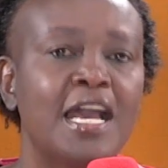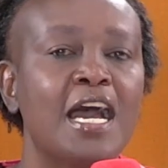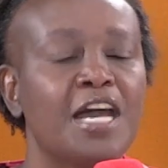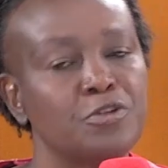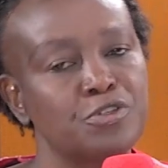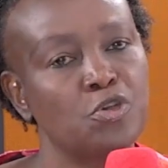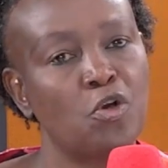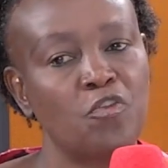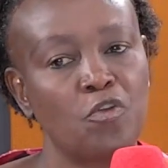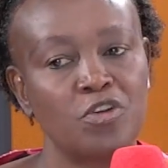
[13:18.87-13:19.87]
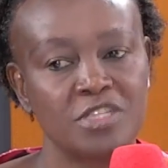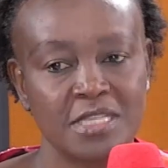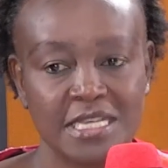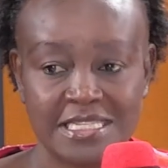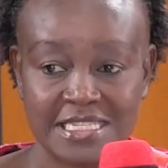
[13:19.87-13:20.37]
and also, of course,
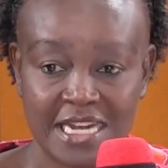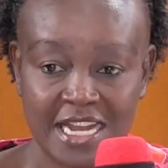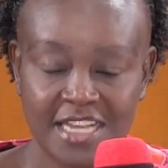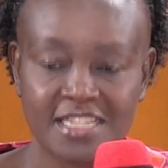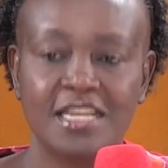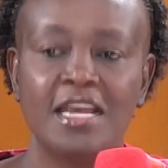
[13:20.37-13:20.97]
select.